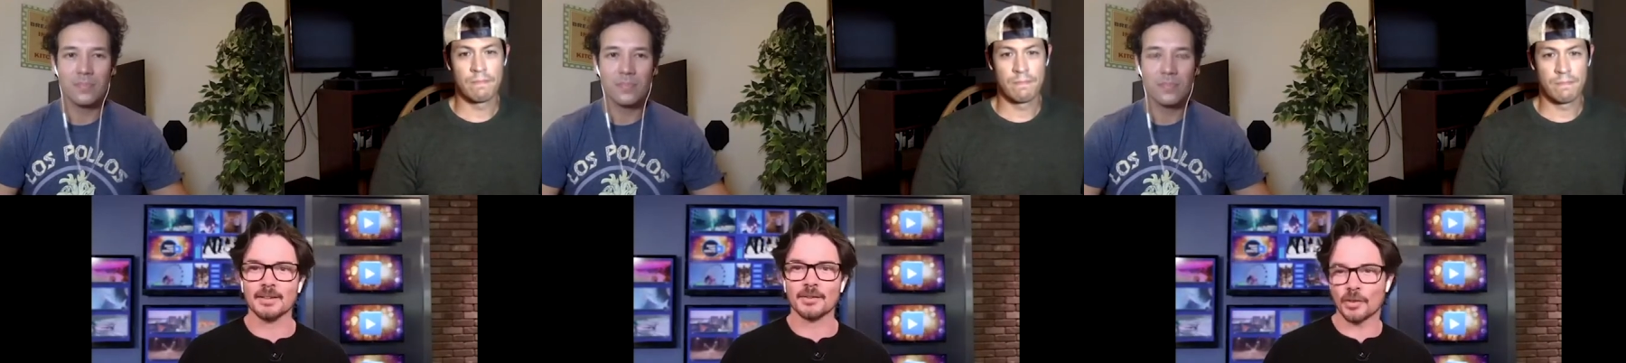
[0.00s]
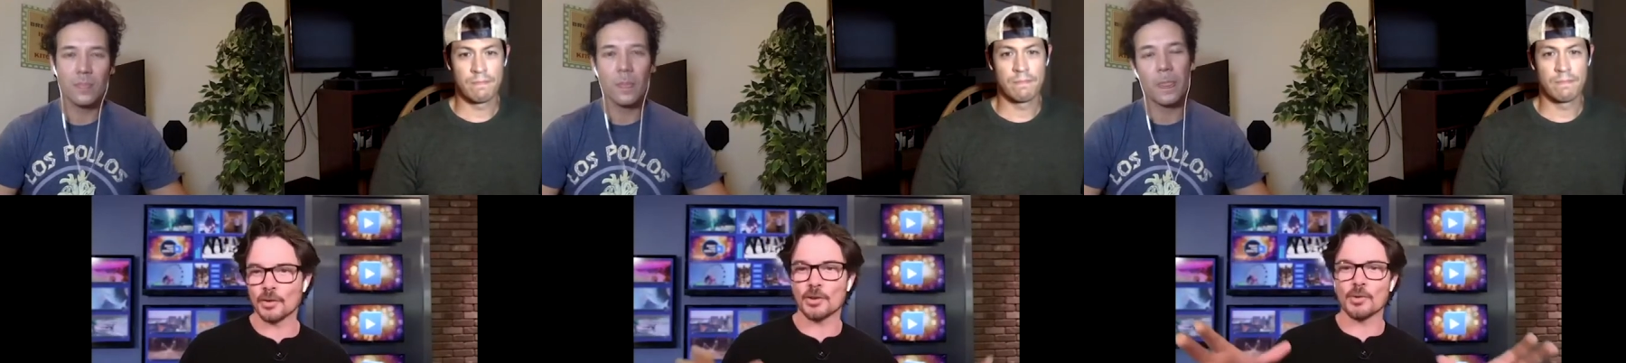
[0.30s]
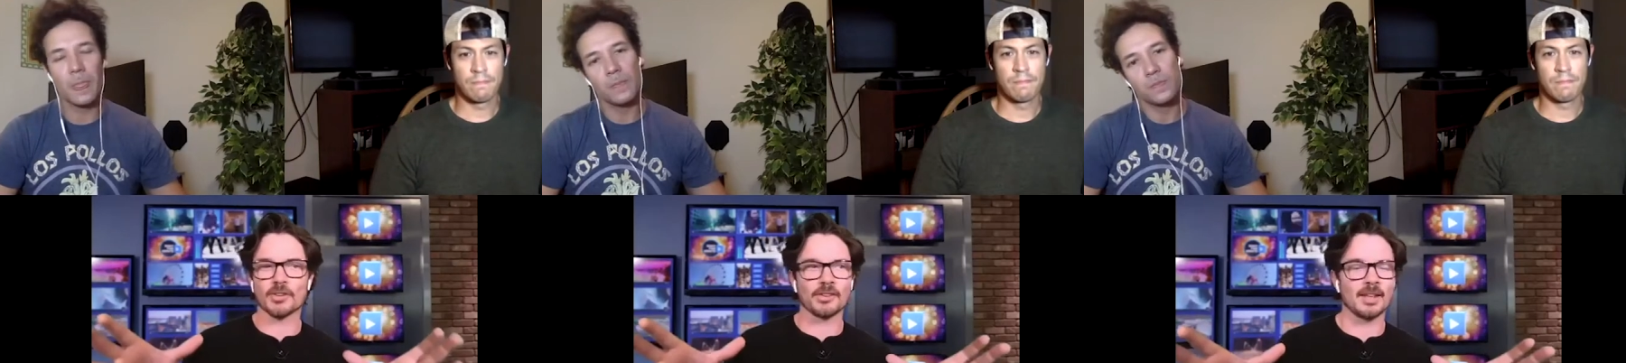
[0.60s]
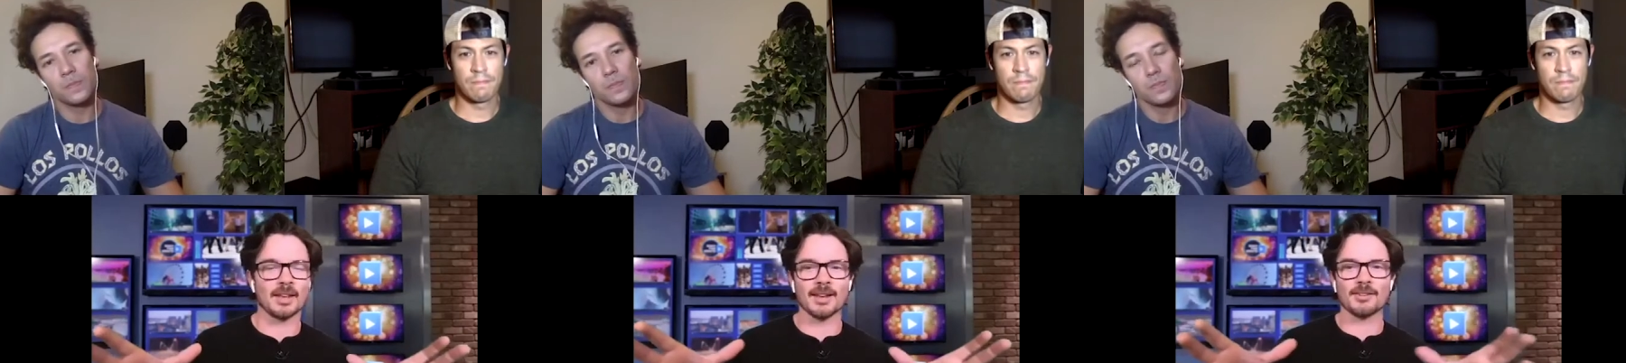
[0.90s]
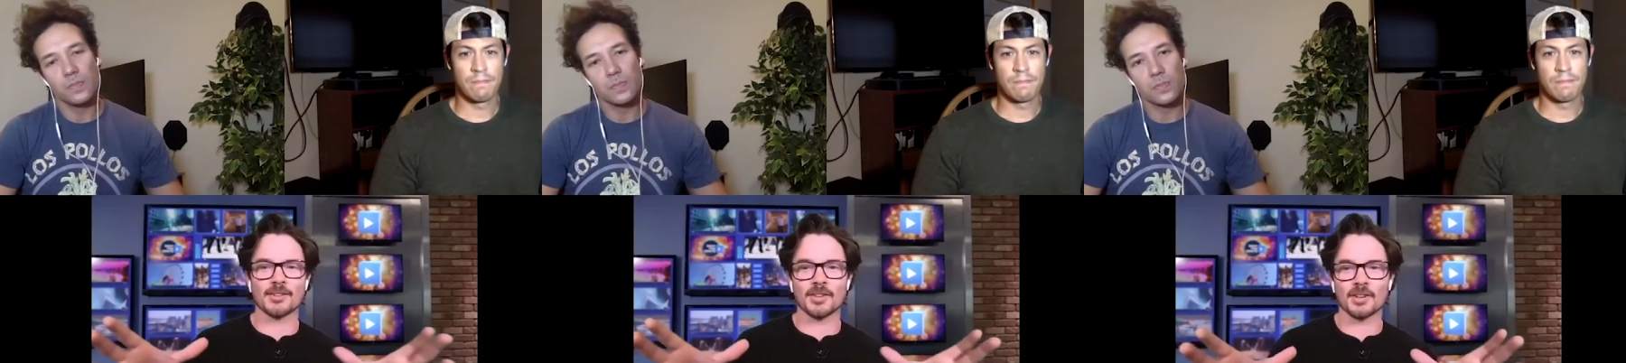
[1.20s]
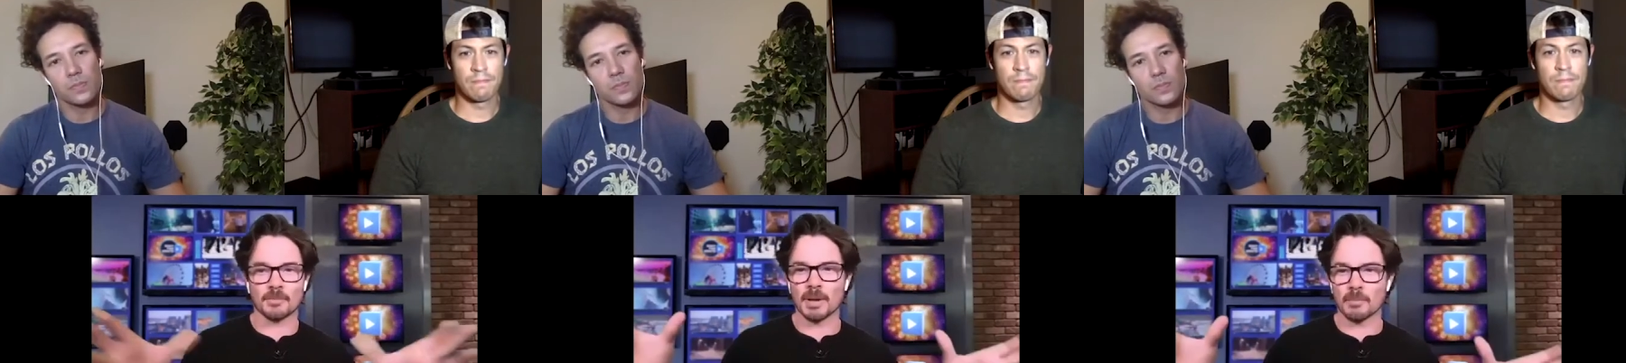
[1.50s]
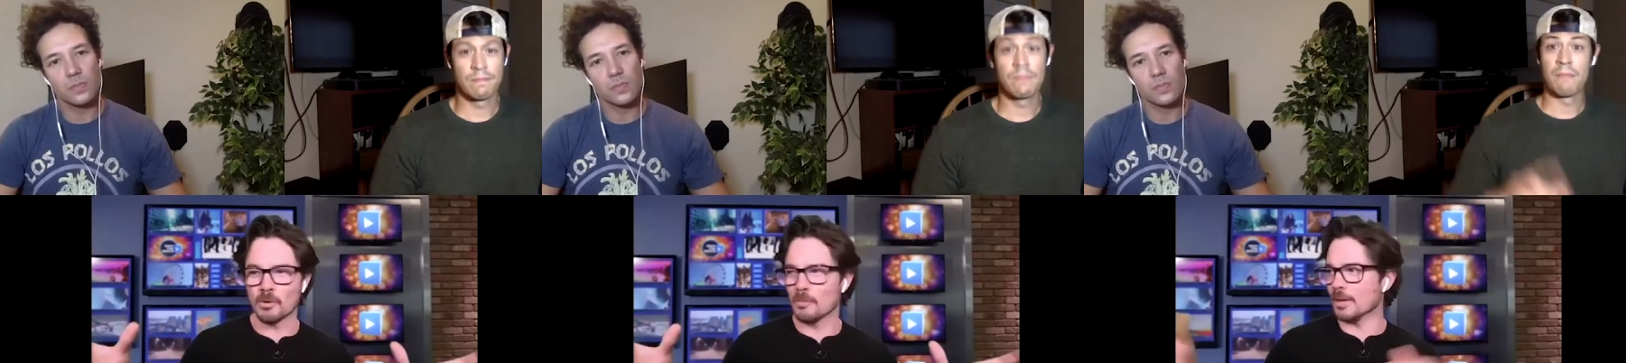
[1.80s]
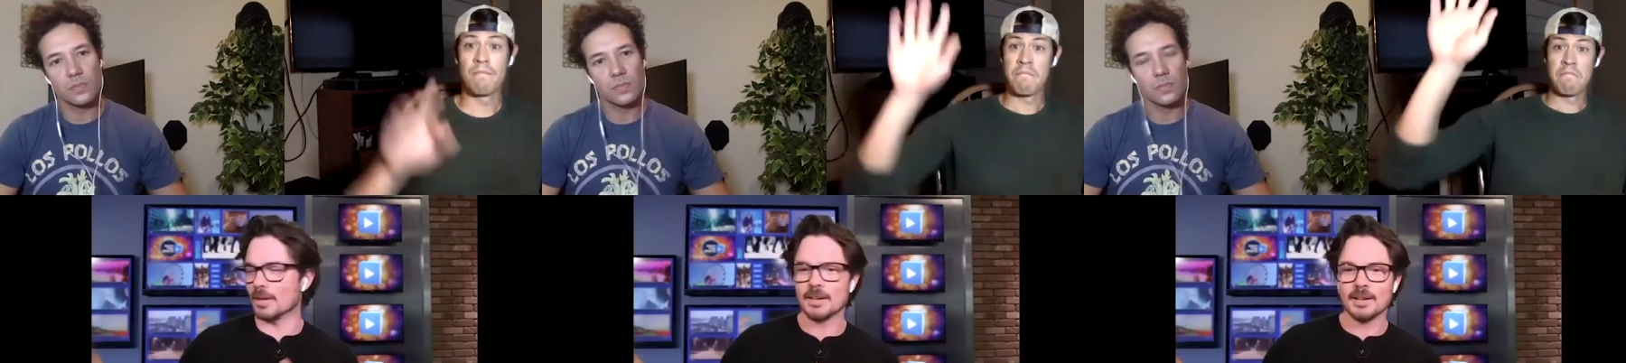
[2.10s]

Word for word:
Speaker 1: so you as an agency could make more money.